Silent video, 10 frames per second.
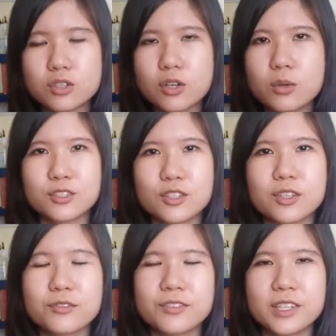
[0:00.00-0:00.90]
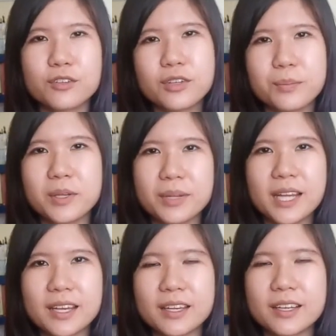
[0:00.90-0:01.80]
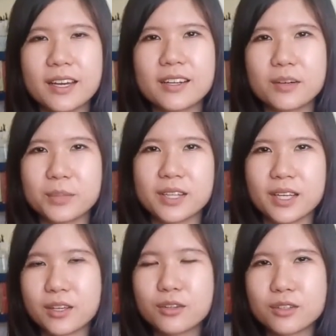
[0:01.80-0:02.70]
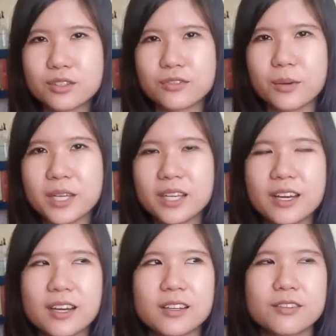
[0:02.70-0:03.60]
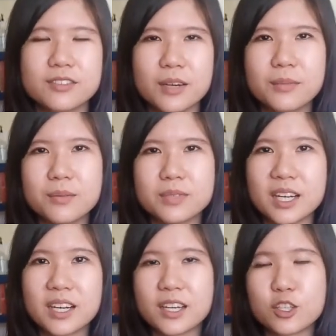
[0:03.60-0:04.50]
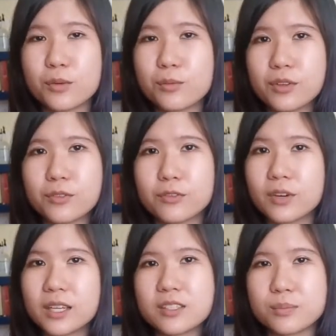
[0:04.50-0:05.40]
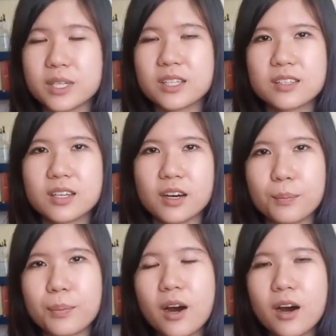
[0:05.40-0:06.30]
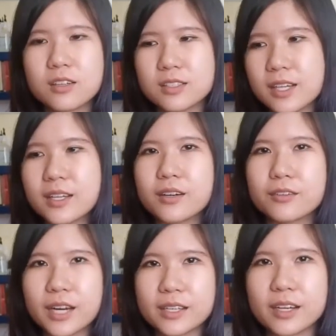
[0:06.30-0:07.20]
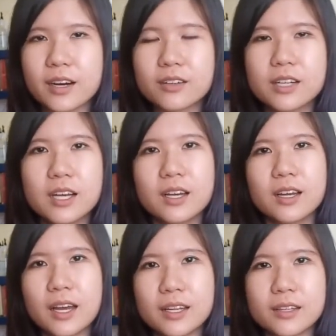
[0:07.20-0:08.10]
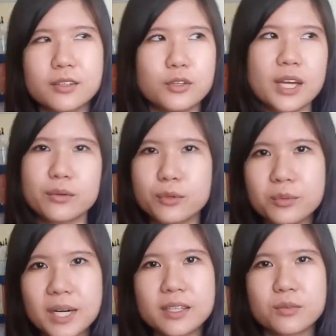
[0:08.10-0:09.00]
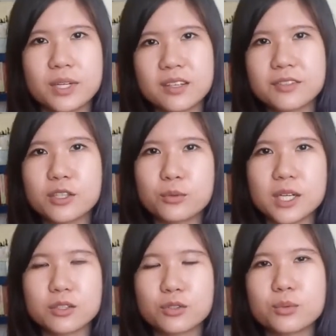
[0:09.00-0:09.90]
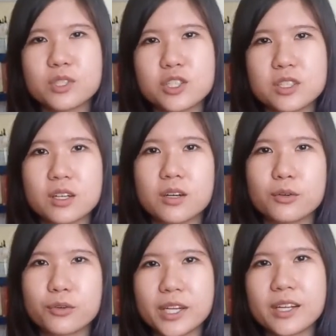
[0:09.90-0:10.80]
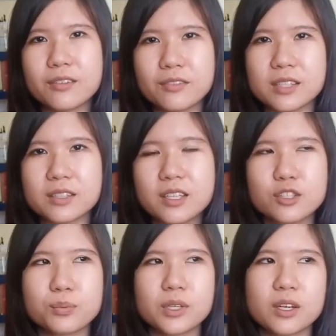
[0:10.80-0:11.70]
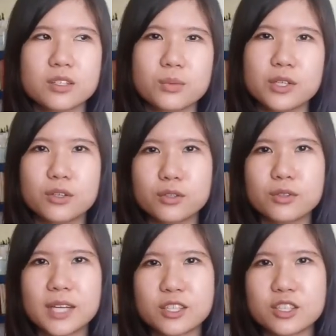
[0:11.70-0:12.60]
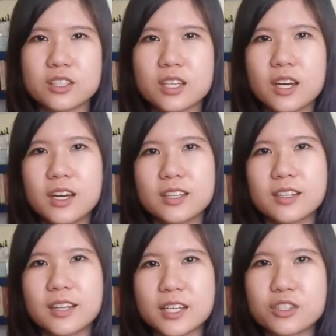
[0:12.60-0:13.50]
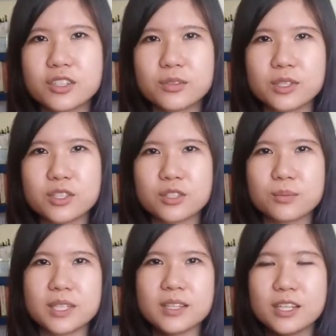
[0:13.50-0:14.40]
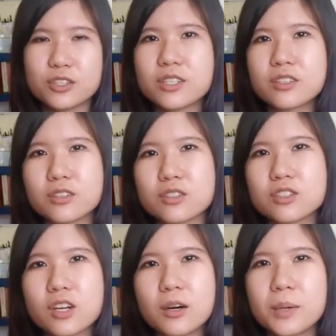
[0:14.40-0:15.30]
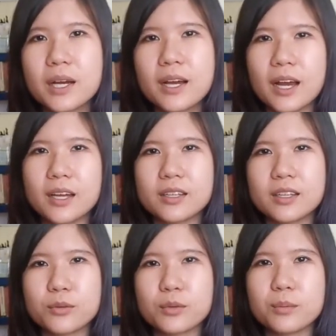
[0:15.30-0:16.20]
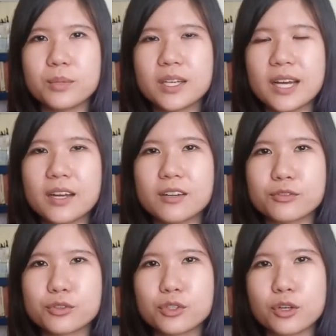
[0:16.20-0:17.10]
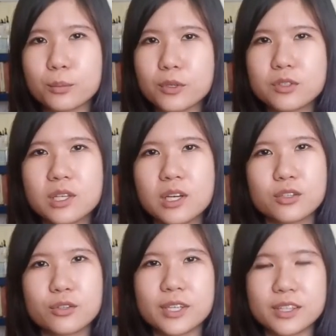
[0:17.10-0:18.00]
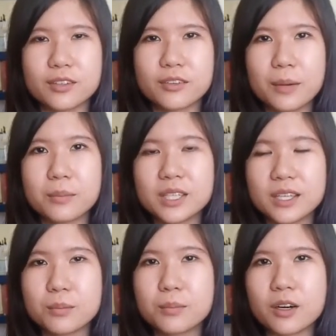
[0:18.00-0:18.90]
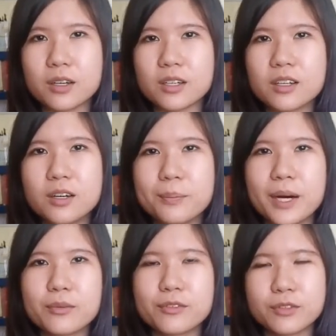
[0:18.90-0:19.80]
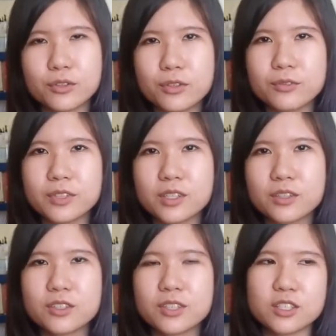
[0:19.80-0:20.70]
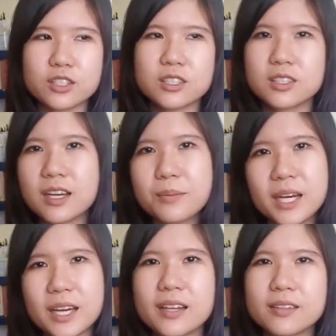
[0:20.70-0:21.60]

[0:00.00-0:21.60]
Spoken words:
So the video will be playing and I'll be taking notes from it, and if sometimes I can't catch up with what is being said, I'll pause and then I'll write down. And you can rewind it whenever you want to, which is a great advantage, because when you go to lectures, the lecturer will just be lecturing non-stop and it will be kind of rude almost to interrupt him or her. But with YouTube videos, you can just slide back